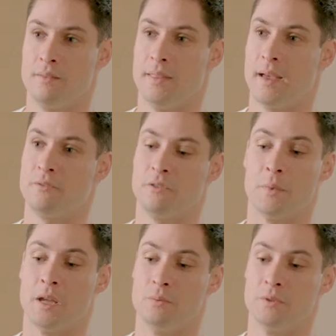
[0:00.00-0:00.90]
That for
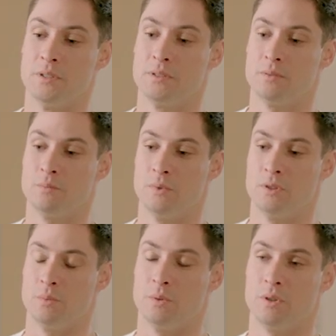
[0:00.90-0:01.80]
me was
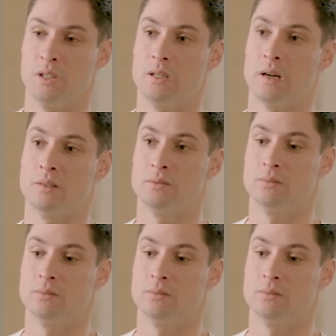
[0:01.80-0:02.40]
the real kicker.